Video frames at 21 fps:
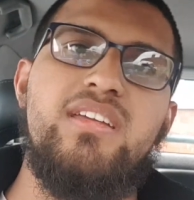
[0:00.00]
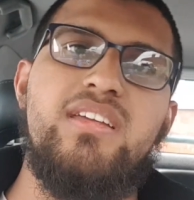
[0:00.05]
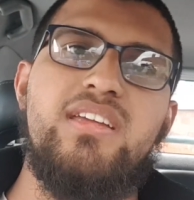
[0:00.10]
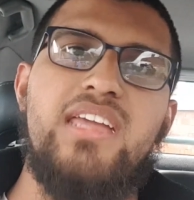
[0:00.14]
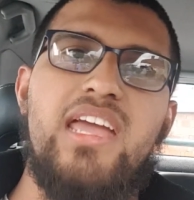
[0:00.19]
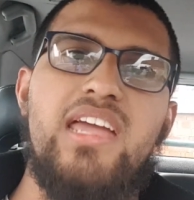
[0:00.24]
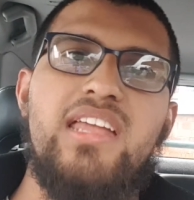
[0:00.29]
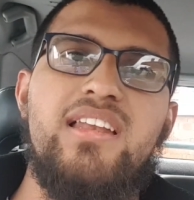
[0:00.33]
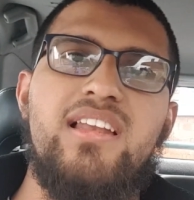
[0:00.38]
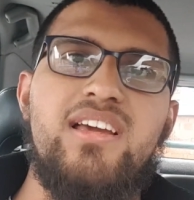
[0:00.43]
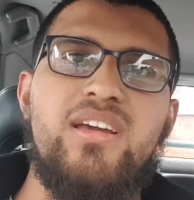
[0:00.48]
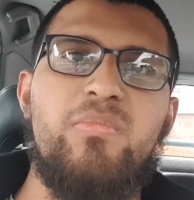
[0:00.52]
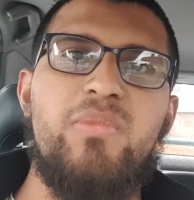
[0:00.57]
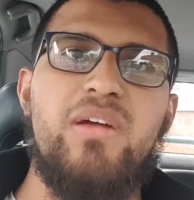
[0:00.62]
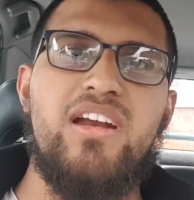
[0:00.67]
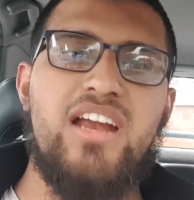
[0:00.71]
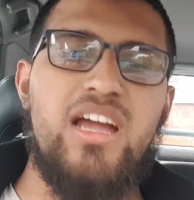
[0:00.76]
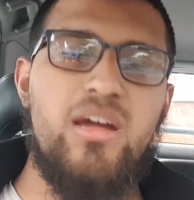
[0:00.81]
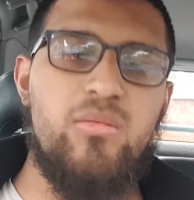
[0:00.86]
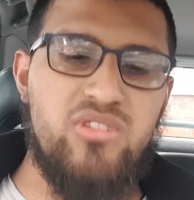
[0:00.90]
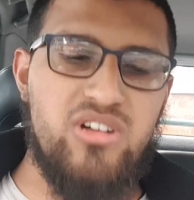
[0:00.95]
getting like a
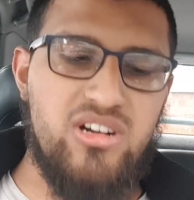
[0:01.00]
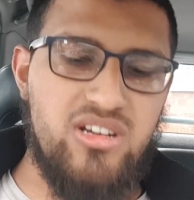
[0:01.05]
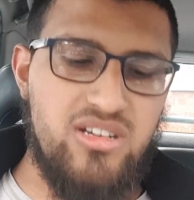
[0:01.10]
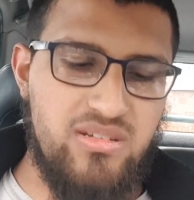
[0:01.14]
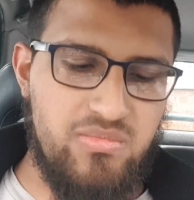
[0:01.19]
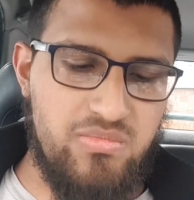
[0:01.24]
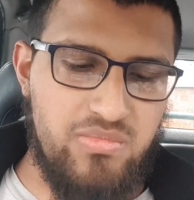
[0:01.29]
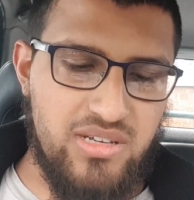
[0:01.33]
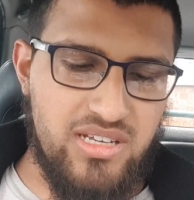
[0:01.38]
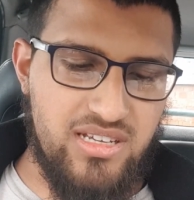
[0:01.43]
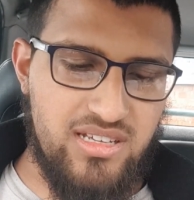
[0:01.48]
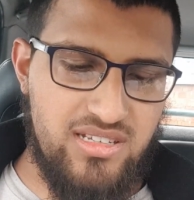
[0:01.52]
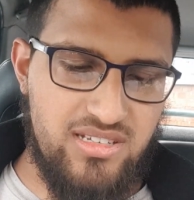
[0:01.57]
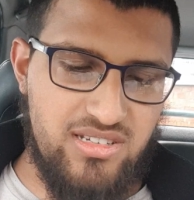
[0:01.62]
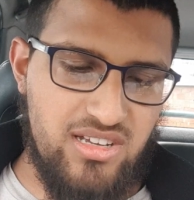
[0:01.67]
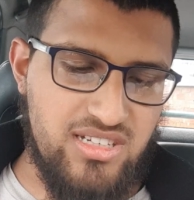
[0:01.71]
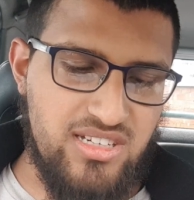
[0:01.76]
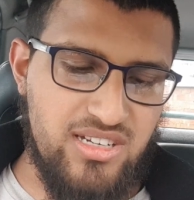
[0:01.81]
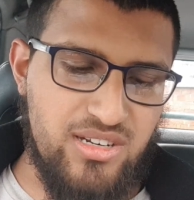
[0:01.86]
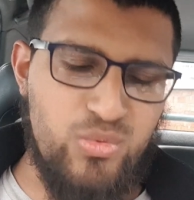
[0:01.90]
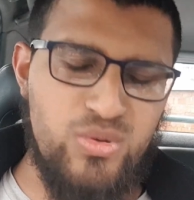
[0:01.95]
better camera, but
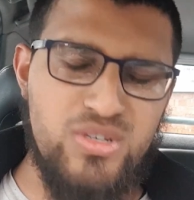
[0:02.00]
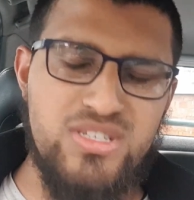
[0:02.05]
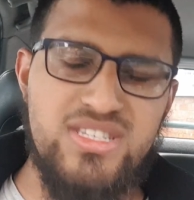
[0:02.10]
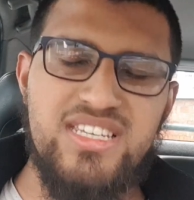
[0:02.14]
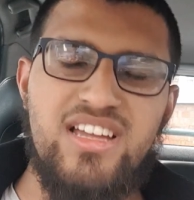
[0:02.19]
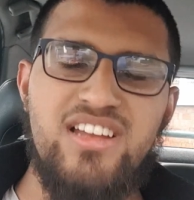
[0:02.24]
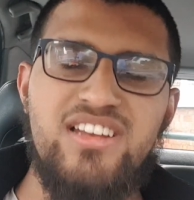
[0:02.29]
I don't know, we'll see.